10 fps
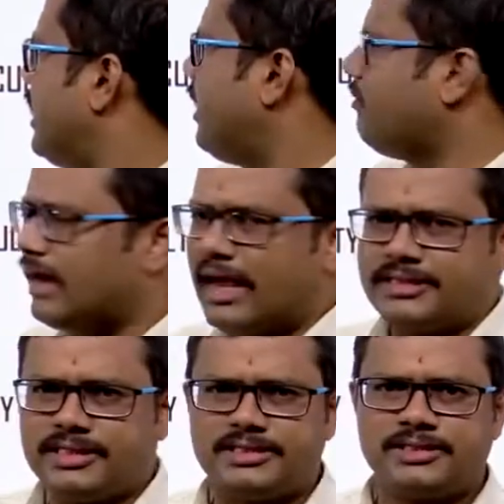live
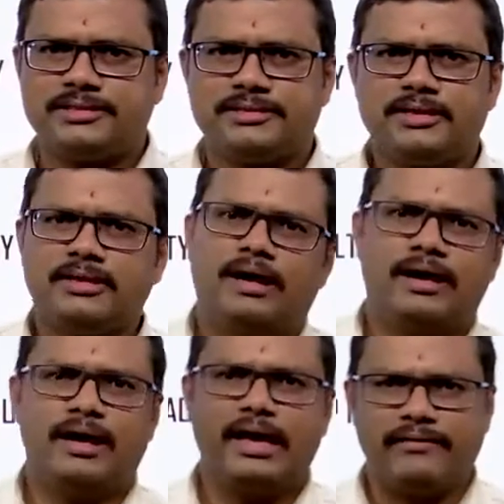classes
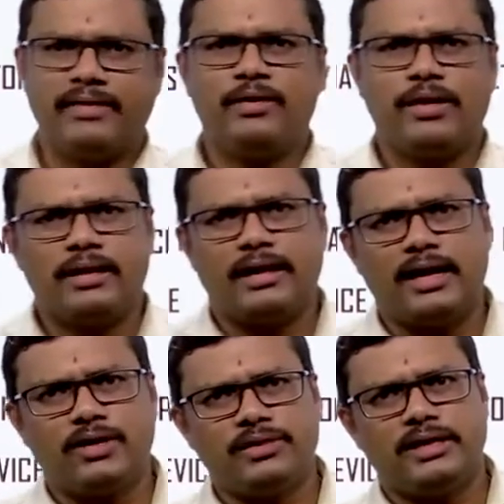and even you can
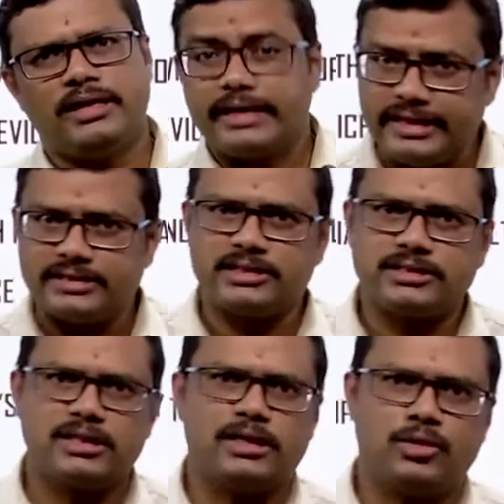connect with the
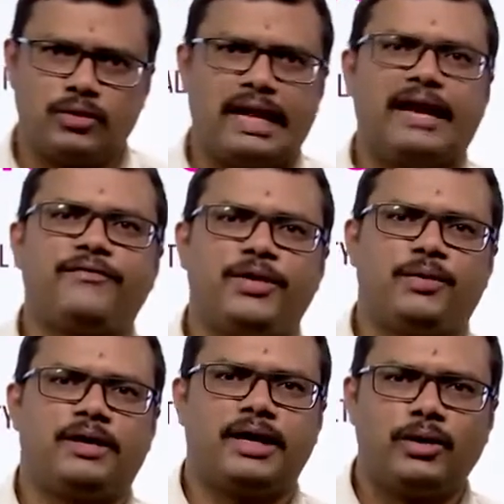teachers to clarify
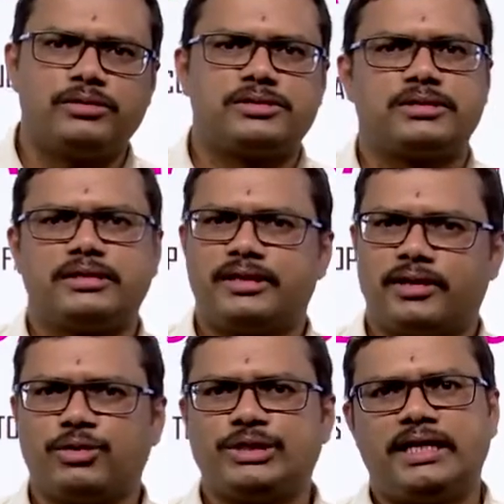your doubts, the
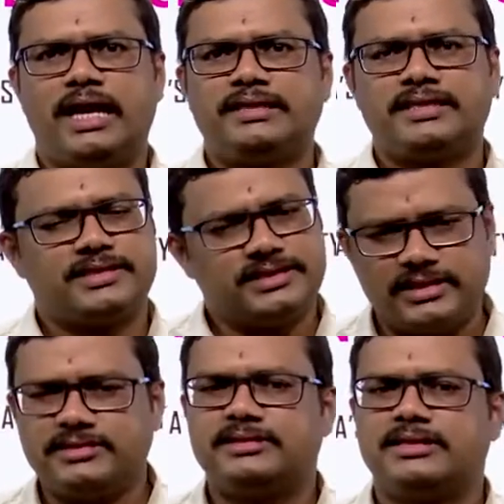question and answer
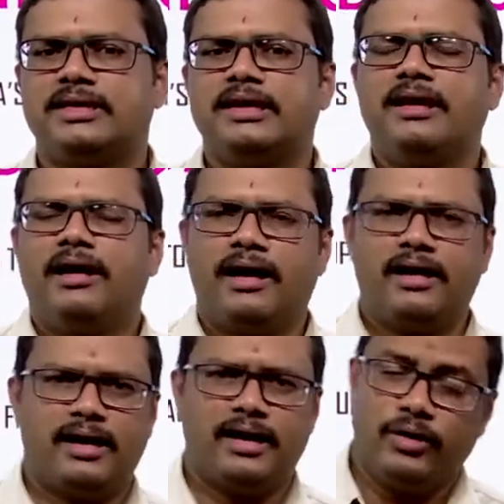sessions,
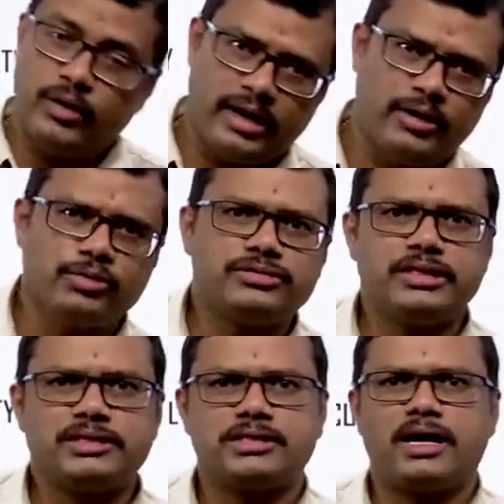and you can use
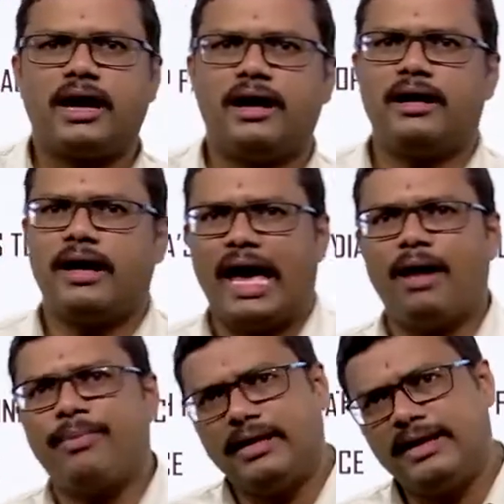this
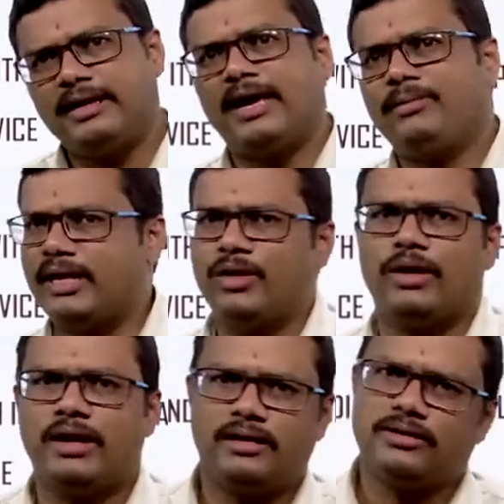app anytime,
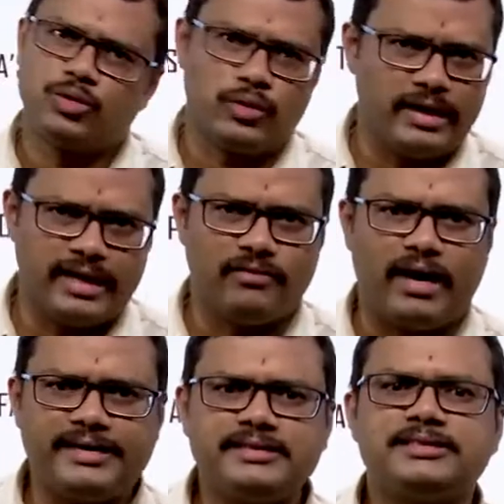anywhere, through any
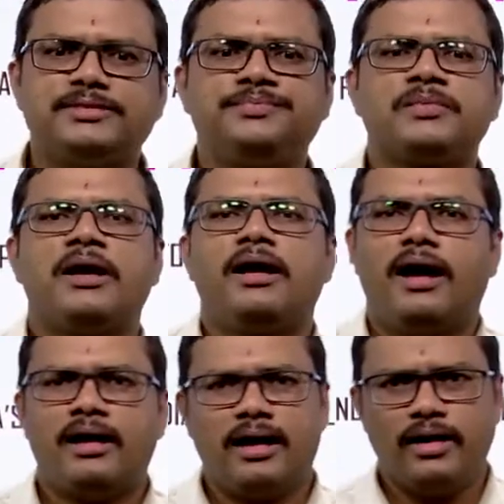device,
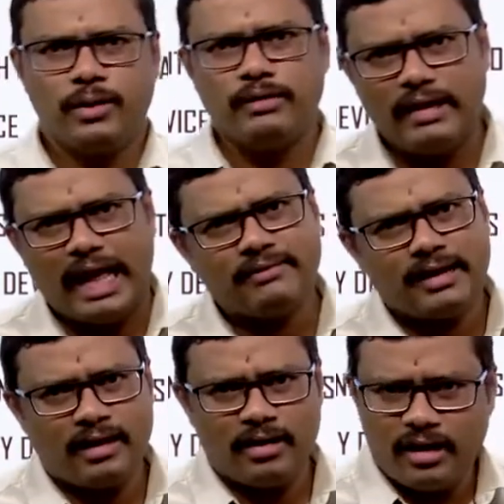and you will have an
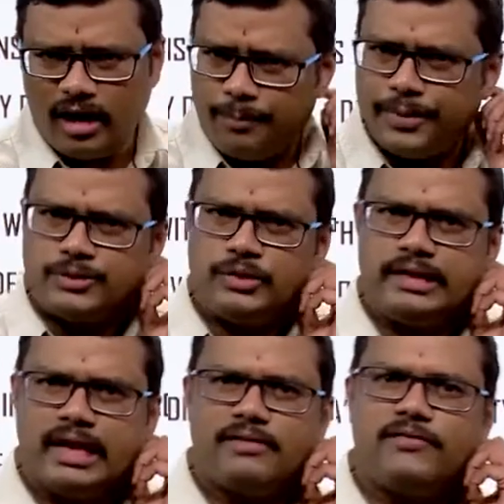
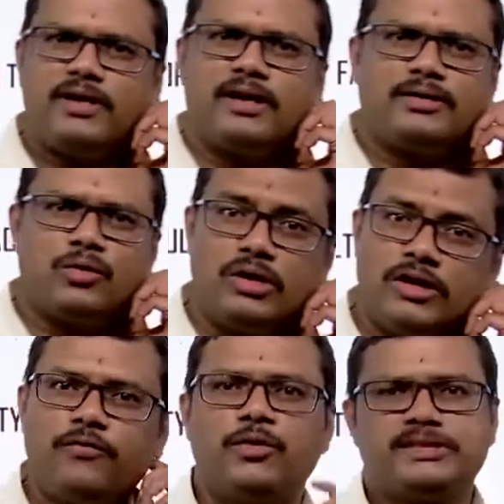opportunity of
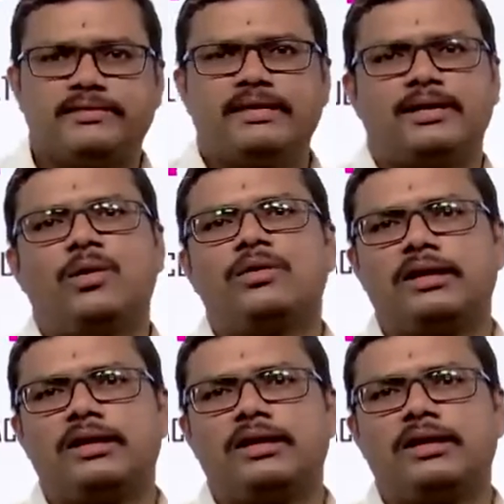24/7 doubt